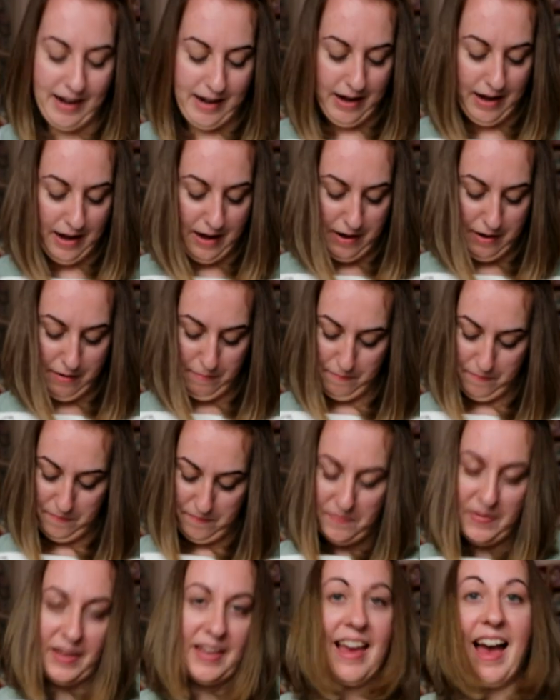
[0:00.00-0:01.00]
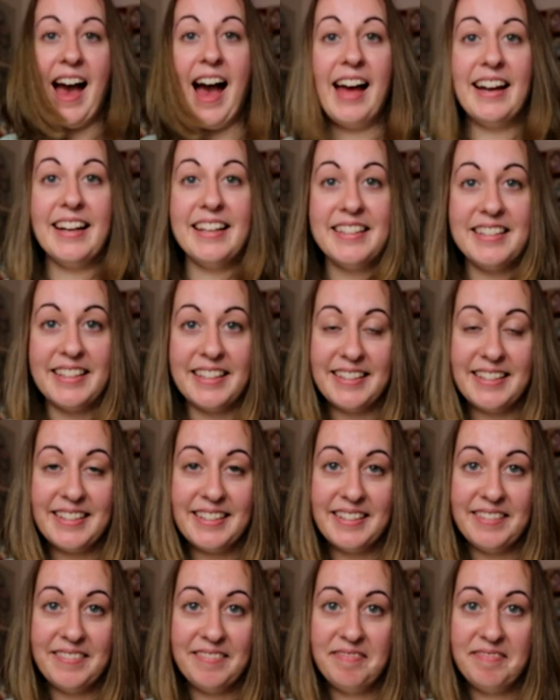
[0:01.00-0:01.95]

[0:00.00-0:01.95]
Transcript: um, but yeah, and it's just